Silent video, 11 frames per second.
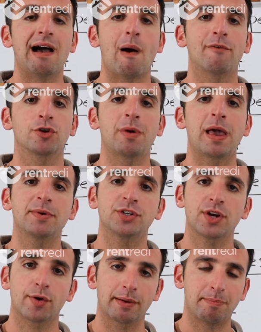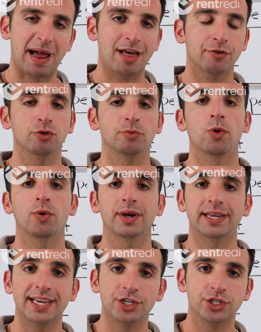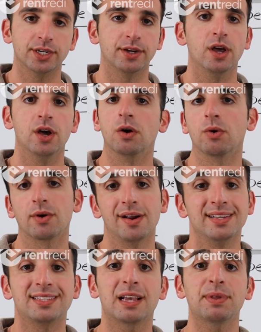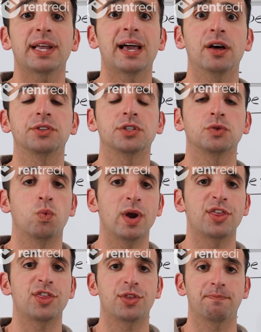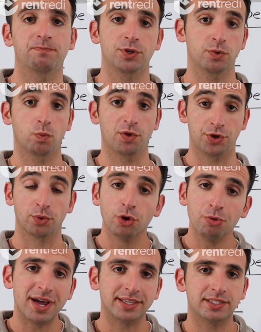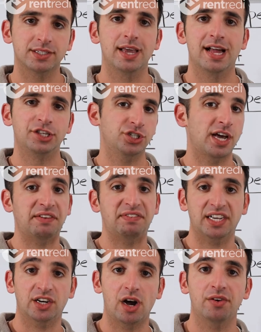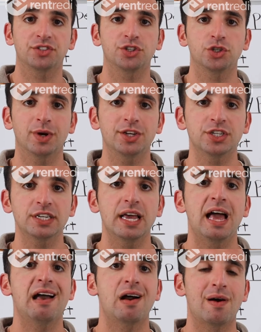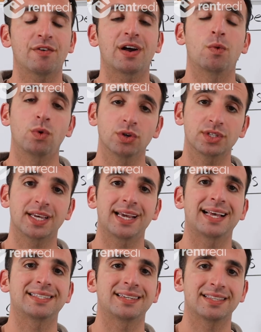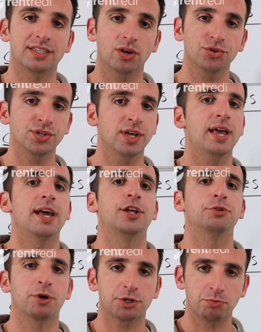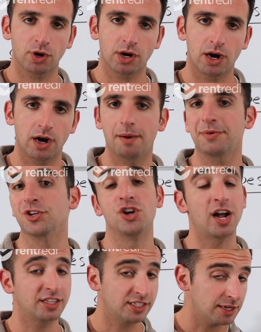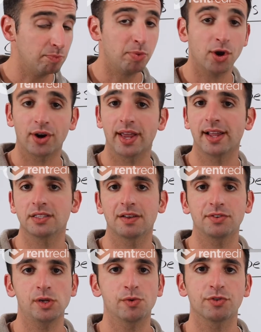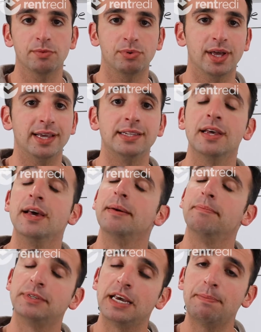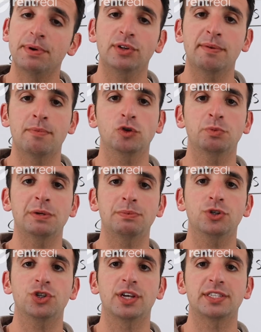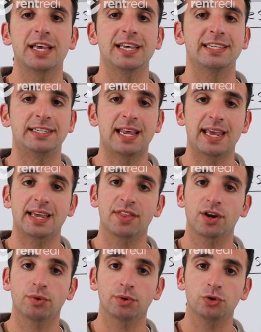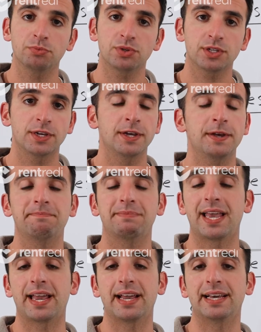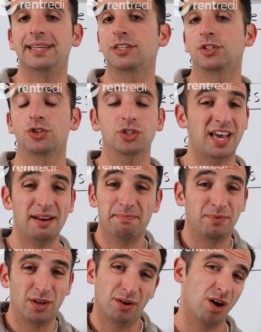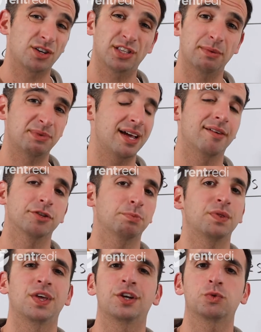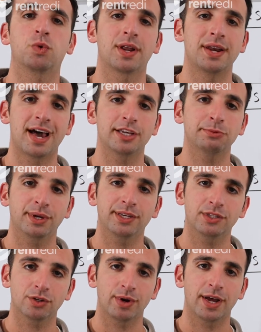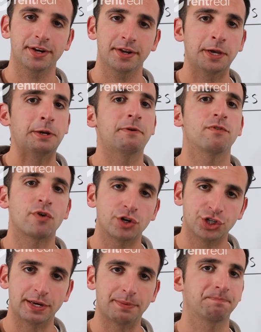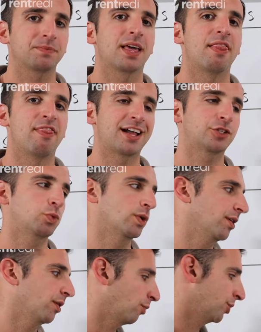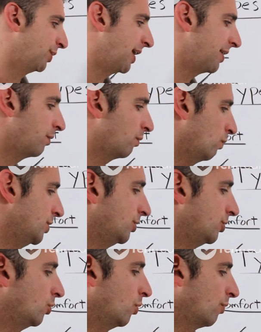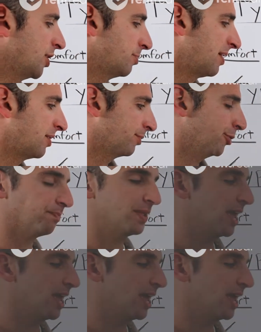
However, you may be sharing a bathroom or a kitchen or something else with your roommates. It's just kind of like a college situation. However, I will say as an adult, it's much more calm. You're not seeing beer cans left all over the place. Typically, most people just stay in their rooms and just kind of are to themselves, but they just want a nice place to rent for cheap. That's what you get when you do rent by the room.